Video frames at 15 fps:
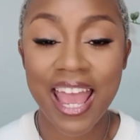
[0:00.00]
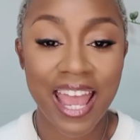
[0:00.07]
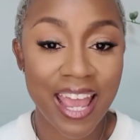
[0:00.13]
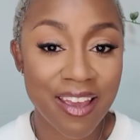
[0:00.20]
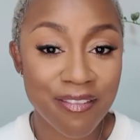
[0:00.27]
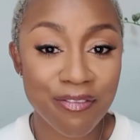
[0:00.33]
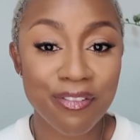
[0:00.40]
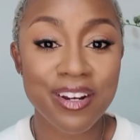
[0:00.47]

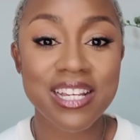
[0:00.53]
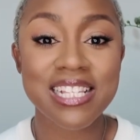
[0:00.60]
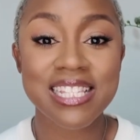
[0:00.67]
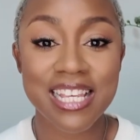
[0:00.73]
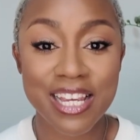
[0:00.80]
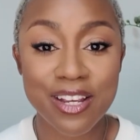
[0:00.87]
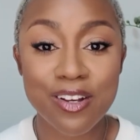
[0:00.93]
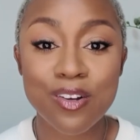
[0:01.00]
every
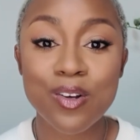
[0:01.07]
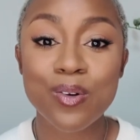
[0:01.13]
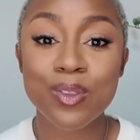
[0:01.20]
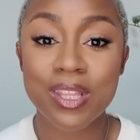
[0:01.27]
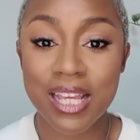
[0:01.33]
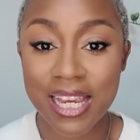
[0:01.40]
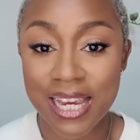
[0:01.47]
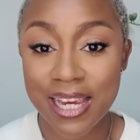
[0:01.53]
single
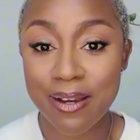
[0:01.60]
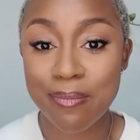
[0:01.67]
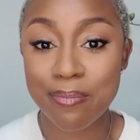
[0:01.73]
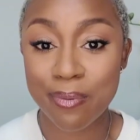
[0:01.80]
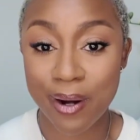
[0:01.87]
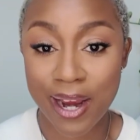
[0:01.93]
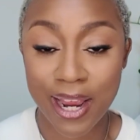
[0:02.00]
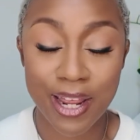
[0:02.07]
thing
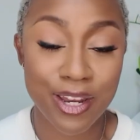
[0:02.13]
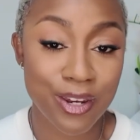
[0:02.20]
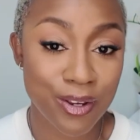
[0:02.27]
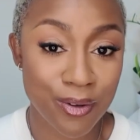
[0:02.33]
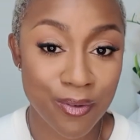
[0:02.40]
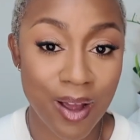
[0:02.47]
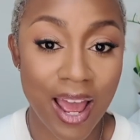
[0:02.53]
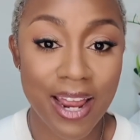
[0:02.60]
brand
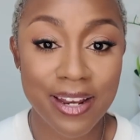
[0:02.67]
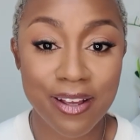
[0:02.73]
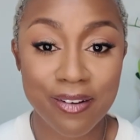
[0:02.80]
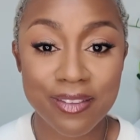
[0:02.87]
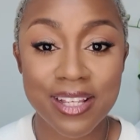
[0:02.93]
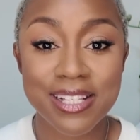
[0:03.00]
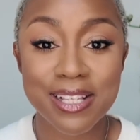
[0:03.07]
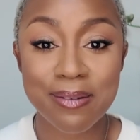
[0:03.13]
new. I
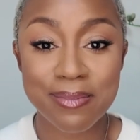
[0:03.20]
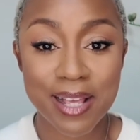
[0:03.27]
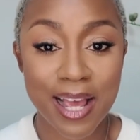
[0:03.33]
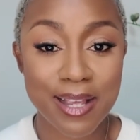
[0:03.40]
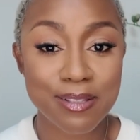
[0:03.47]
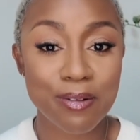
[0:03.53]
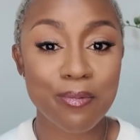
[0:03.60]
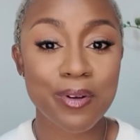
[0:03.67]
know that
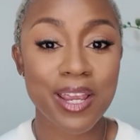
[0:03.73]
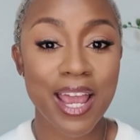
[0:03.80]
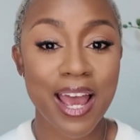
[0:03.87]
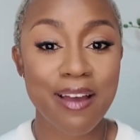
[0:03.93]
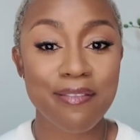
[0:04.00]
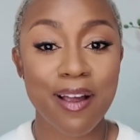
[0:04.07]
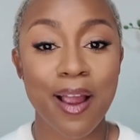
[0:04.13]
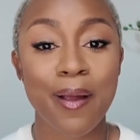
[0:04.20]
sometimes when we
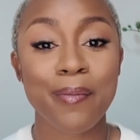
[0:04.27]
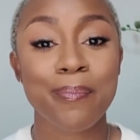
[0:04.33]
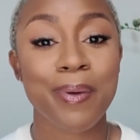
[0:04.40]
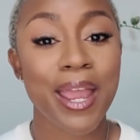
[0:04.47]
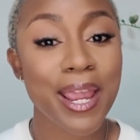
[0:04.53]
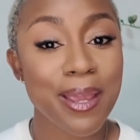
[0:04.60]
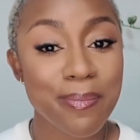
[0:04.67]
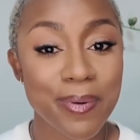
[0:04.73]
have our
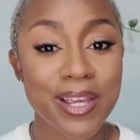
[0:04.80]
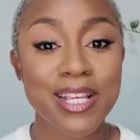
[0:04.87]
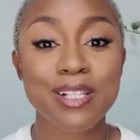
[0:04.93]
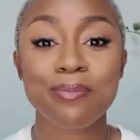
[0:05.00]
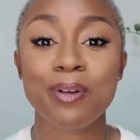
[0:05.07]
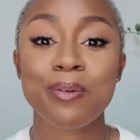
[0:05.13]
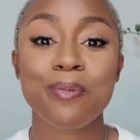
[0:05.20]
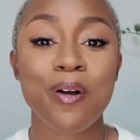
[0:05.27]
babies,
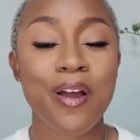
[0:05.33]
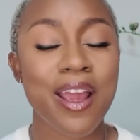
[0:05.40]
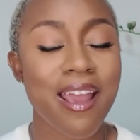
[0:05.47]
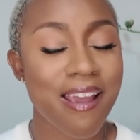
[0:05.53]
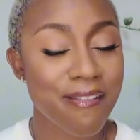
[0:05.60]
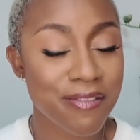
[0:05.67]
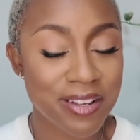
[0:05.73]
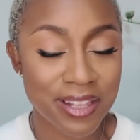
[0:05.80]
we want
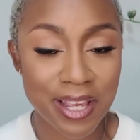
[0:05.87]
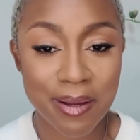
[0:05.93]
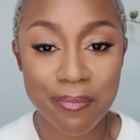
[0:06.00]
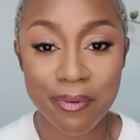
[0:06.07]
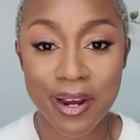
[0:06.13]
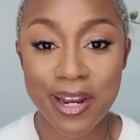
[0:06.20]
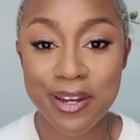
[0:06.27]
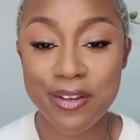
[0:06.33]
everything
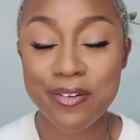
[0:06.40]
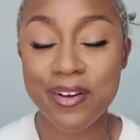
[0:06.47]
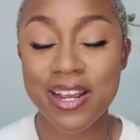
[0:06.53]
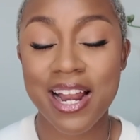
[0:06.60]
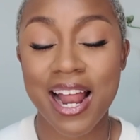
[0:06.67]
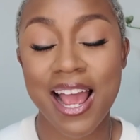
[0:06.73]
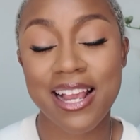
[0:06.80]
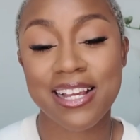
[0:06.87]
brand new,
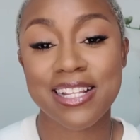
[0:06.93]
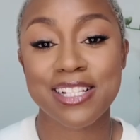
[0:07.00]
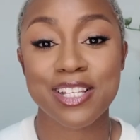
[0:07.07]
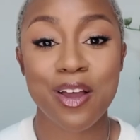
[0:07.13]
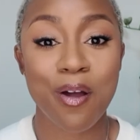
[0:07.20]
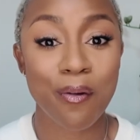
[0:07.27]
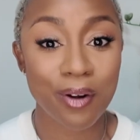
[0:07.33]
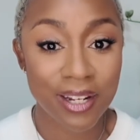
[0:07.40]
and I can
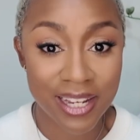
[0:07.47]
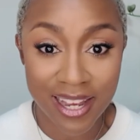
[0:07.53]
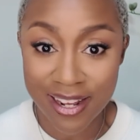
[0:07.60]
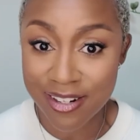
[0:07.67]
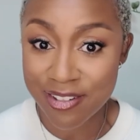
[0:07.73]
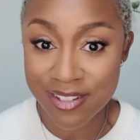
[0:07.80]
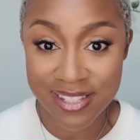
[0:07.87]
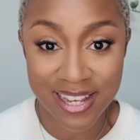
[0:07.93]
totally
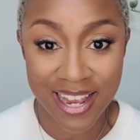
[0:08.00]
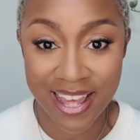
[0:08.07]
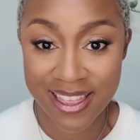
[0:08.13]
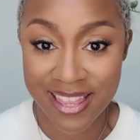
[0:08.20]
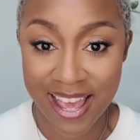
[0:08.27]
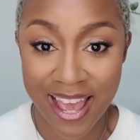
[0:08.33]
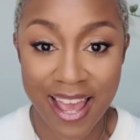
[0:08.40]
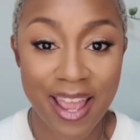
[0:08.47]
understand
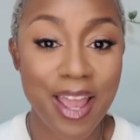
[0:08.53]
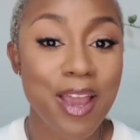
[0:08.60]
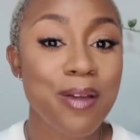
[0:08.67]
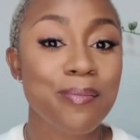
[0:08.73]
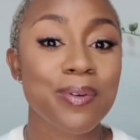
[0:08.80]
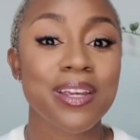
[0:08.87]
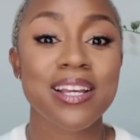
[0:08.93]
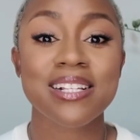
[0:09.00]
that
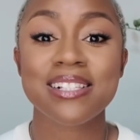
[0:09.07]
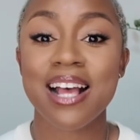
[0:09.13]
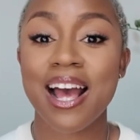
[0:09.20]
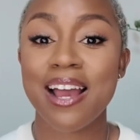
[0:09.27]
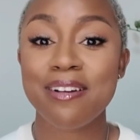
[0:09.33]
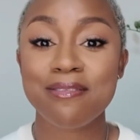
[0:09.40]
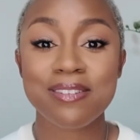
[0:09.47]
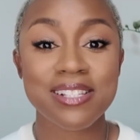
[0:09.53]
because
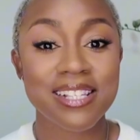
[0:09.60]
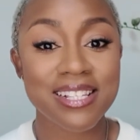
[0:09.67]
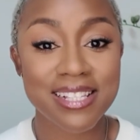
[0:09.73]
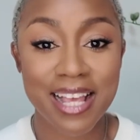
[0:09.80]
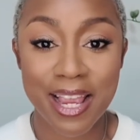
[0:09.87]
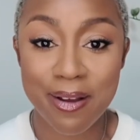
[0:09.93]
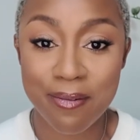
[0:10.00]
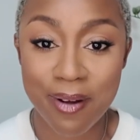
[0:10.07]
I was the
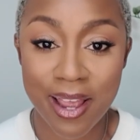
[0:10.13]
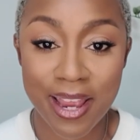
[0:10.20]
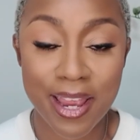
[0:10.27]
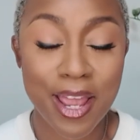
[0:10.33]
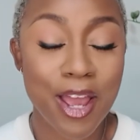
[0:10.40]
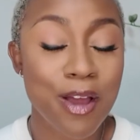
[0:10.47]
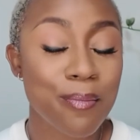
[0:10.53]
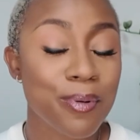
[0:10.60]
same way.
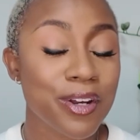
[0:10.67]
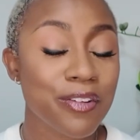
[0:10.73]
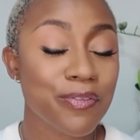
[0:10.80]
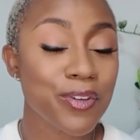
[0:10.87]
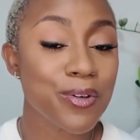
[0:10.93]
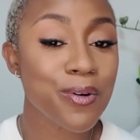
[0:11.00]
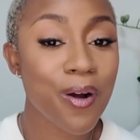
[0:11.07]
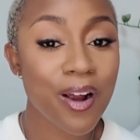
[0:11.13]
But
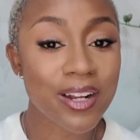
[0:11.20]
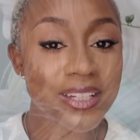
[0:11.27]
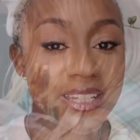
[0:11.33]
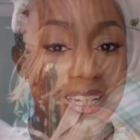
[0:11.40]
if you are